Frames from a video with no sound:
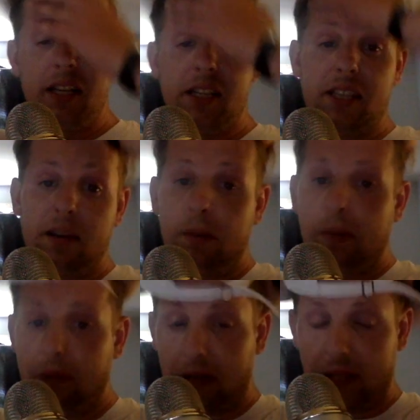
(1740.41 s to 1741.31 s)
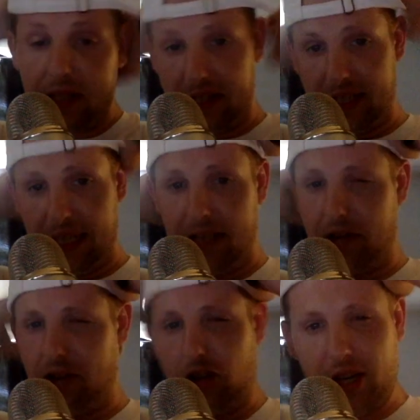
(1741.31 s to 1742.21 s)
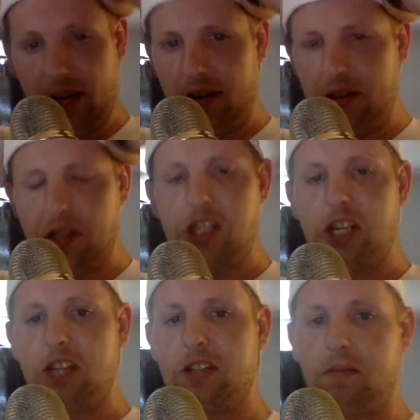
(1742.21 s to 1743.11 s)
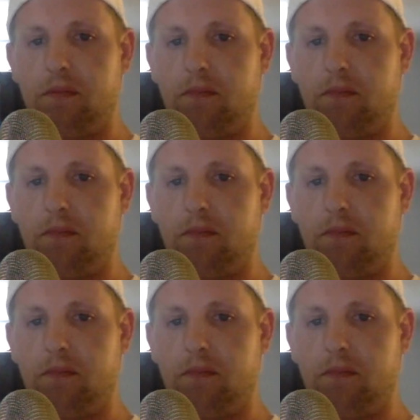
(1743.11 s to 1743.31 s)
He said people are going to dislike your shit just